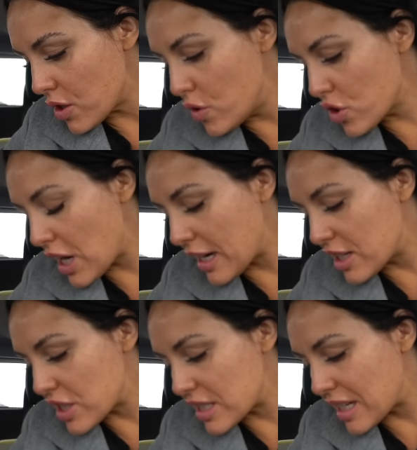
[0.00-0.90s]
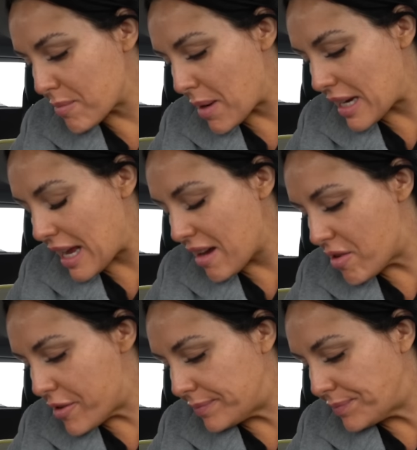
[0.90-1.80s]
Usually I could just stick my
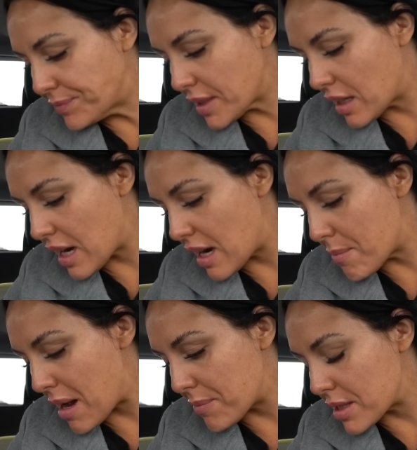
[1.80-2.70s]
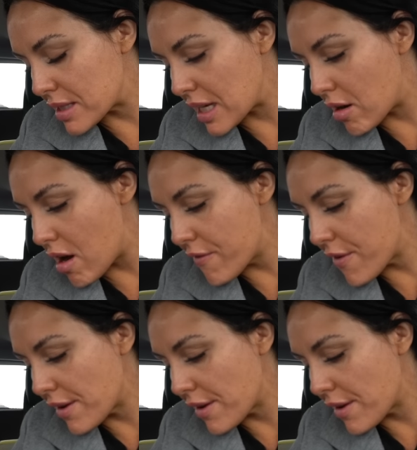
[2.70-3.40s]
nail and kind of pop the skin off,